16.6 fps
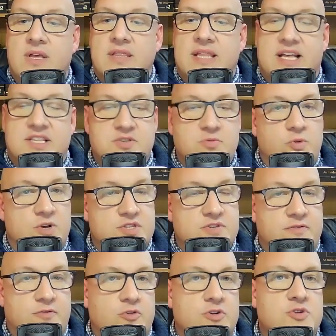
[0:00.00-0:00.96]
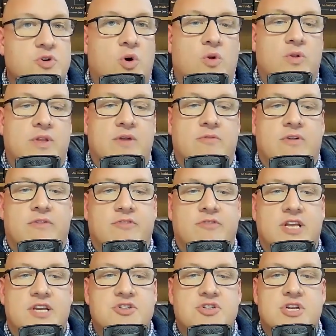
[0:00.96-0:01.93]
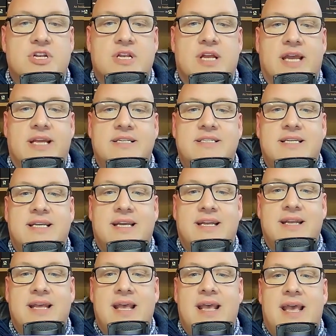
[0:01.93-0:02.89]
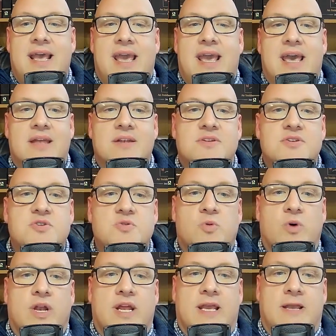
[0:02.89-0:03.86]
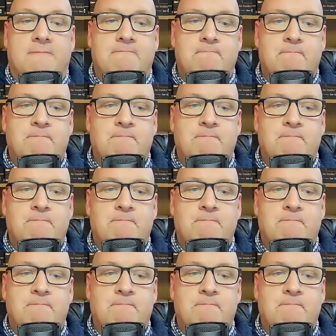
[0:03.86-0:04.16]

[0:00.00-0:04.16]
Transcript: That's what's foretold in Revelation 19 and 20.